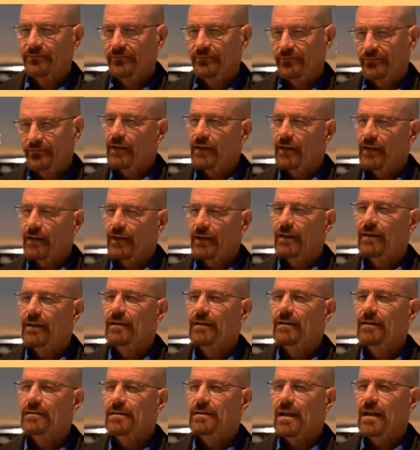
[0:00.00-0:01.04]
and to
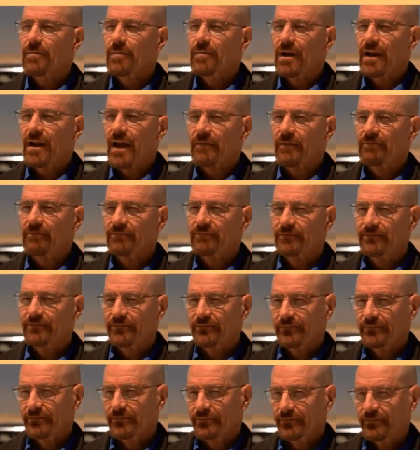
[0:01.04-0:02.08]
practice
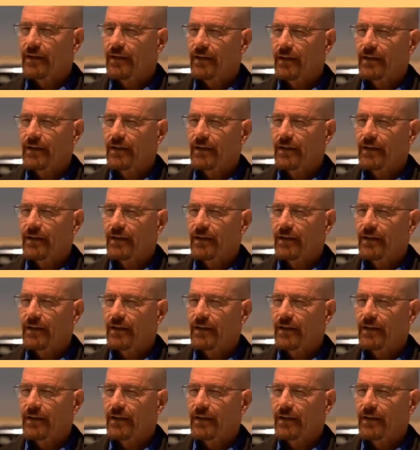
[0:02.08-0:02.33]
saying